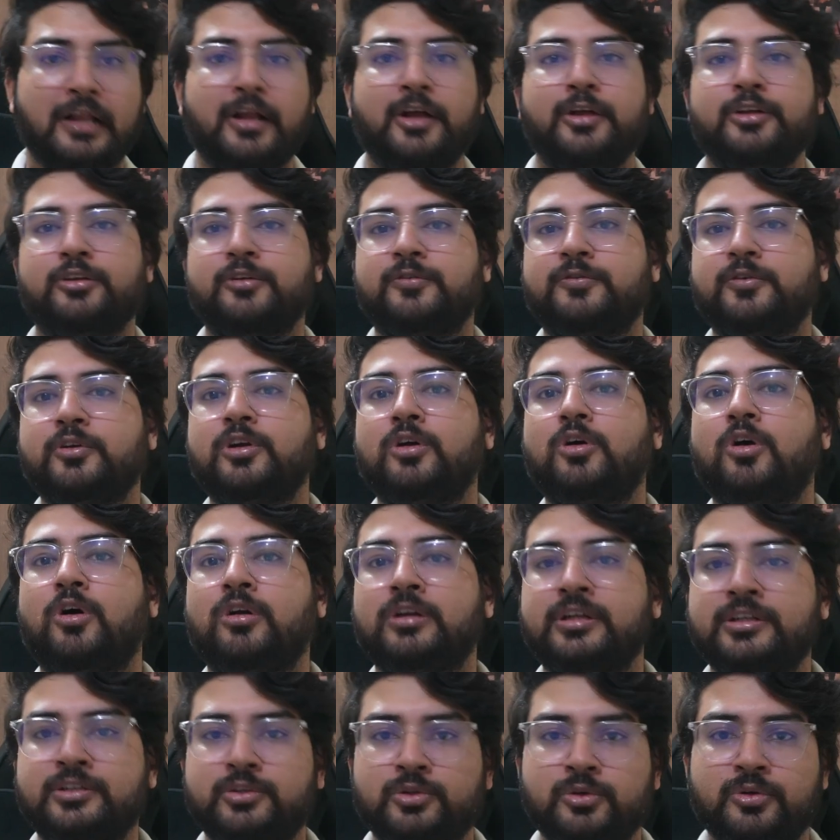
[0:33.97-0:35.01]
So if you're a
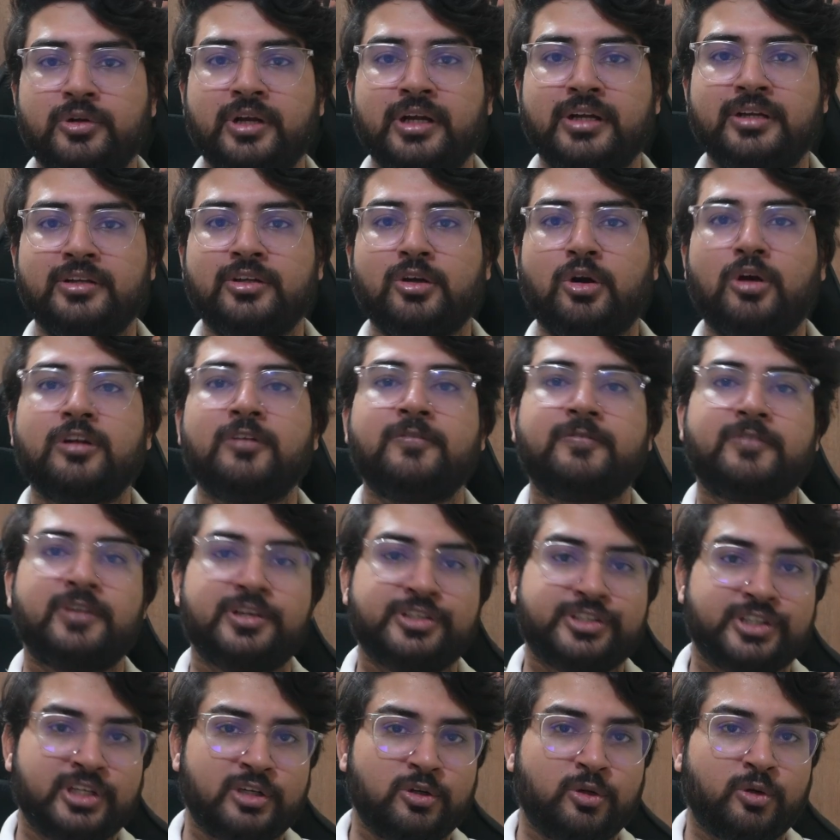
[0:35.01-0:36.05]
college student or a
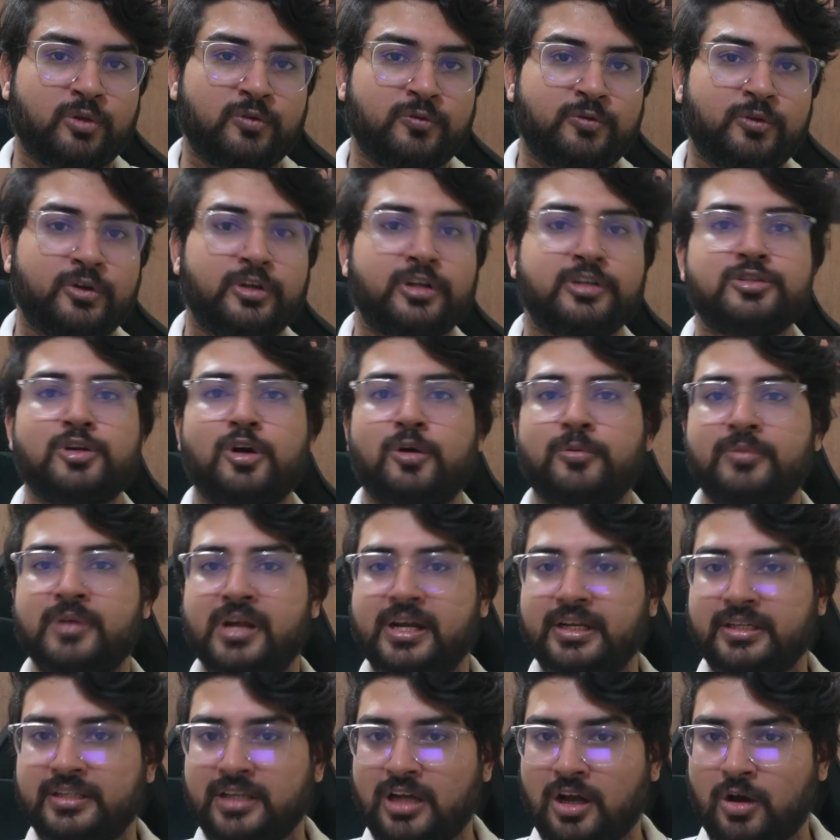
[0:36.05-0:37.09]
fresher looking for a job
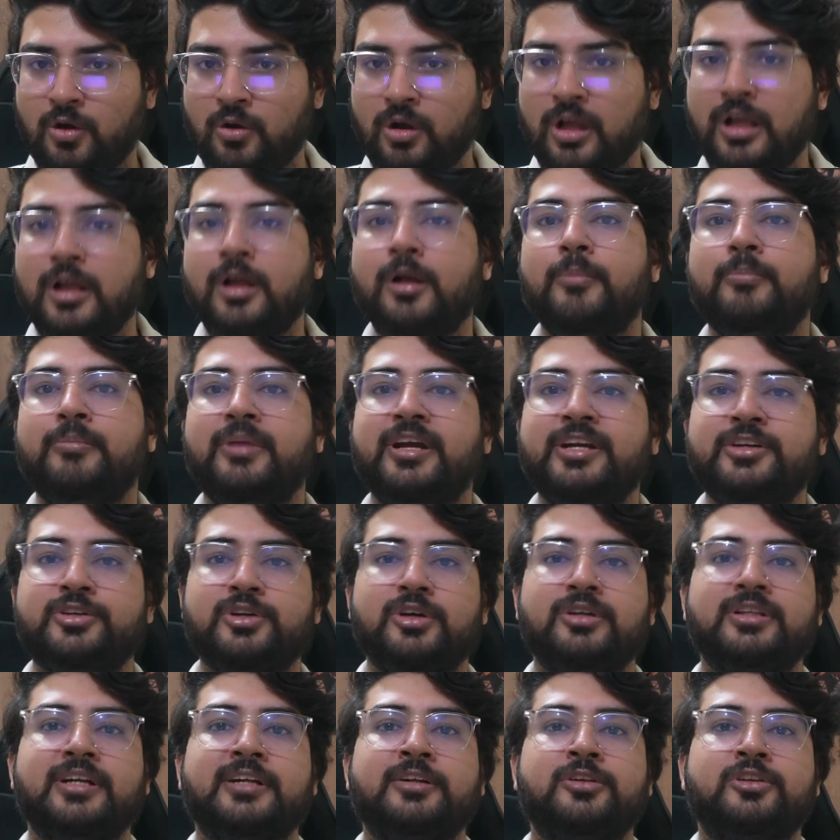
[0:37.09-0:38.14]
right now, make
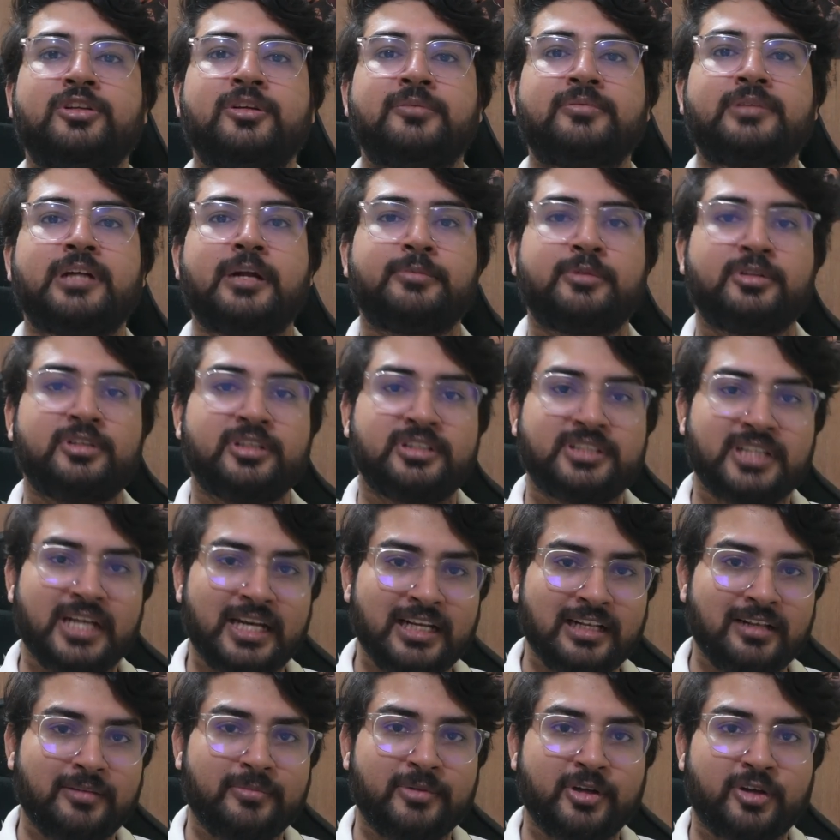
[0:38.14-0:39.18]
sure that you subscribe to the
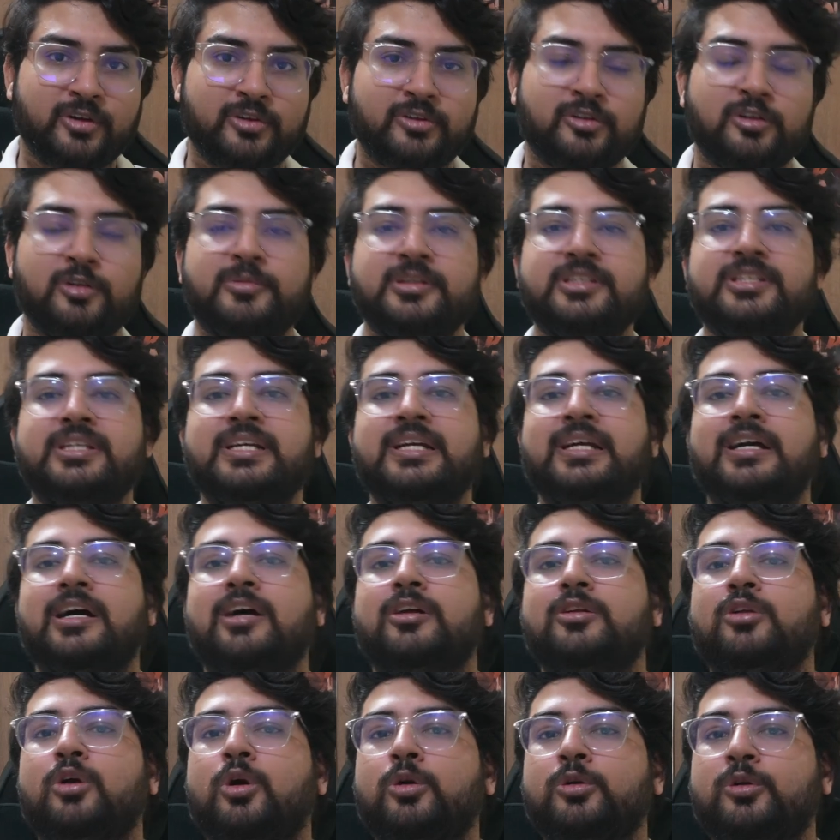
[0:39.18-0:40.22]
channel because you'll be seeing a
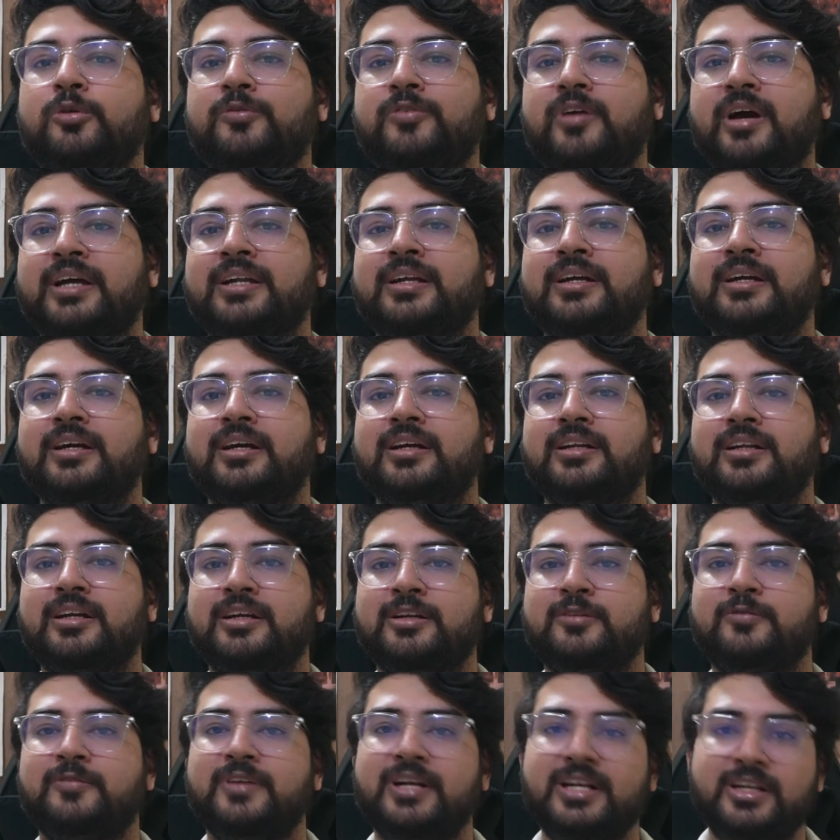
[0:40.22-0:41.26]
lot of hiring alert
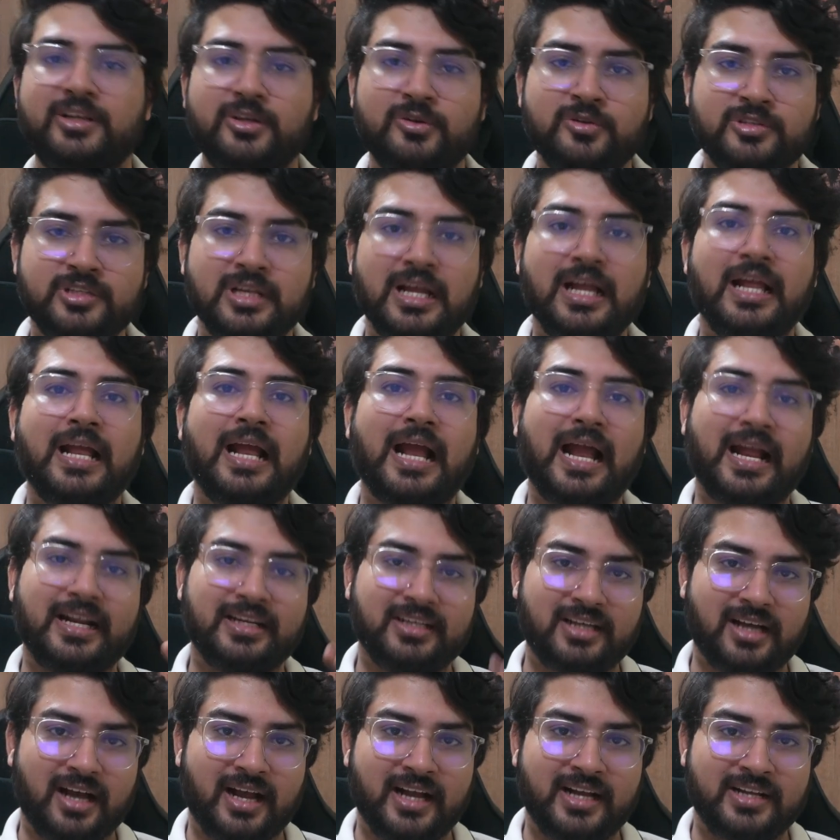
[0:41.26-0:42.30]
videos and
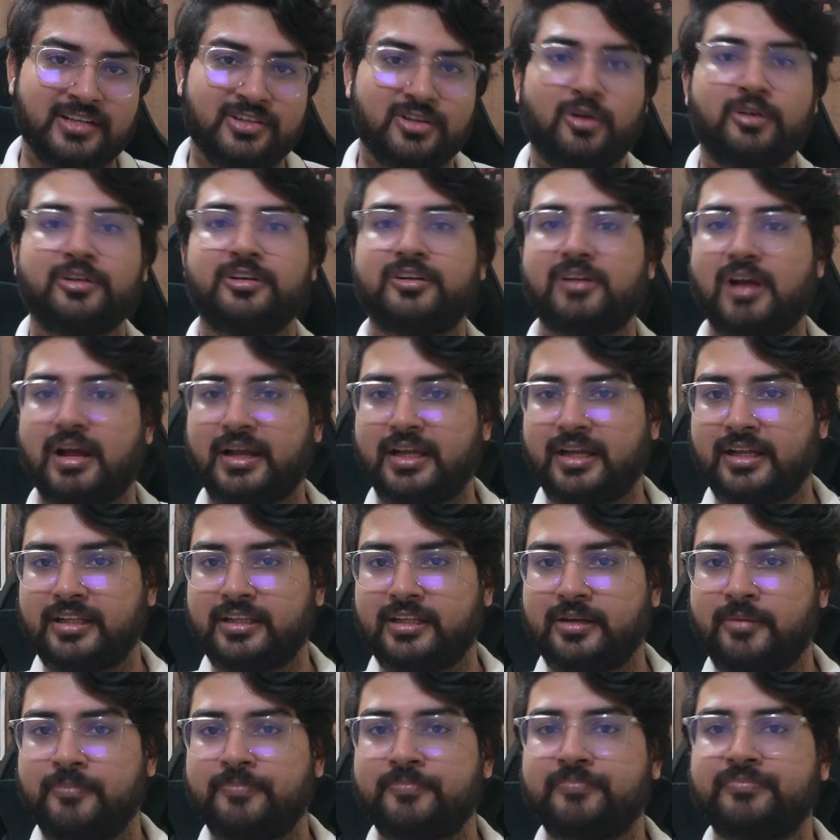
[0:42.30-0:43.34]
guides on cracking
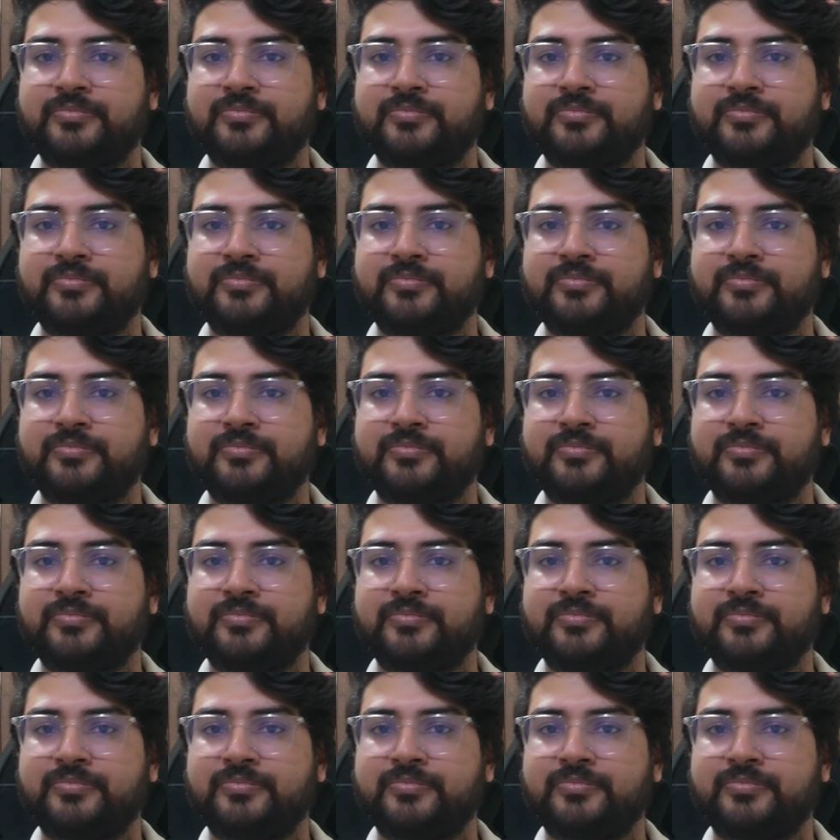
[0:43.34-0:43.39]
them.